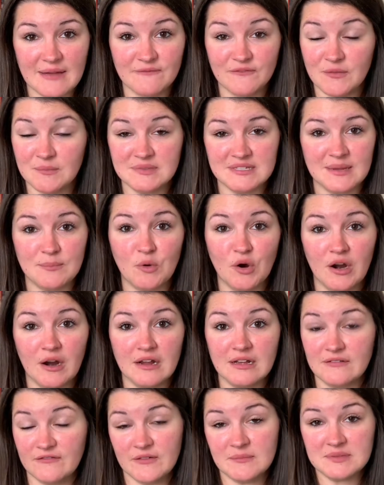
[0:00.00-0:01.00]
from
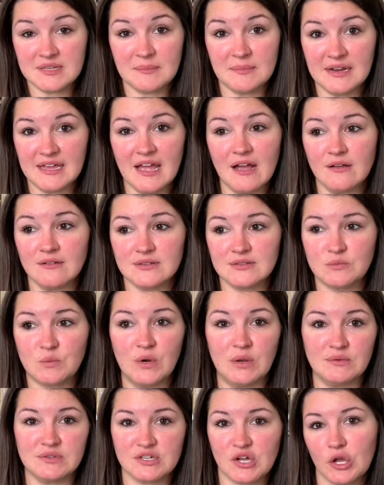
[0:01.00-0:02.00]
somebody else when
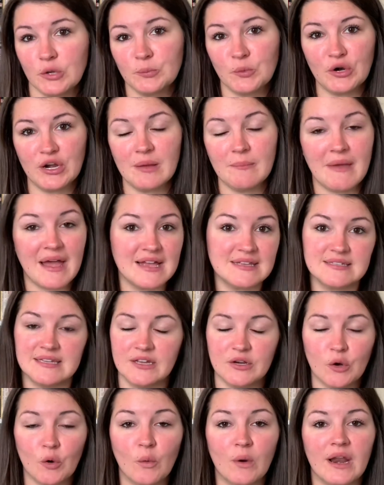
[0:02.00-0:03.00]
it was called morning basket
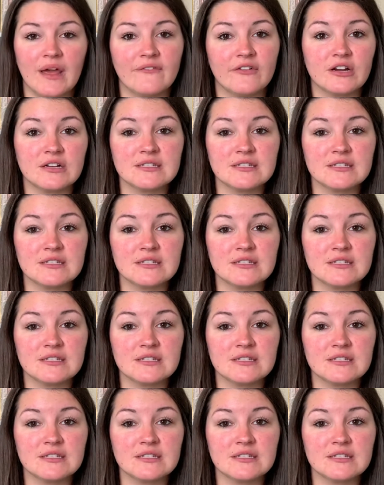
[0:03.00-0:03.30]
or whatever.